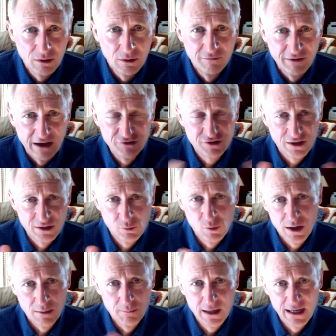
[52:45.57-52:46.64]
eventually
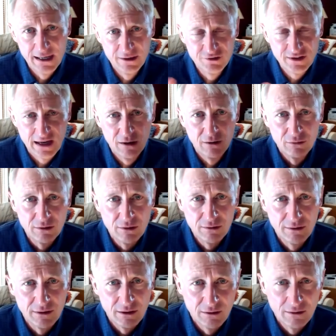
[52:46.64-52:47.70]
want to buy us out
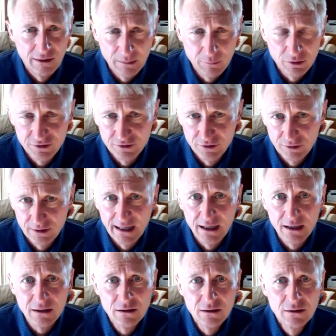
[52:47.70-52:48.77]
they're able to do
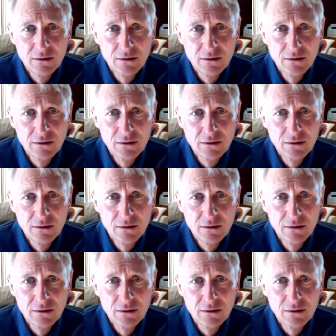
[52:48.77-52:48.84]
that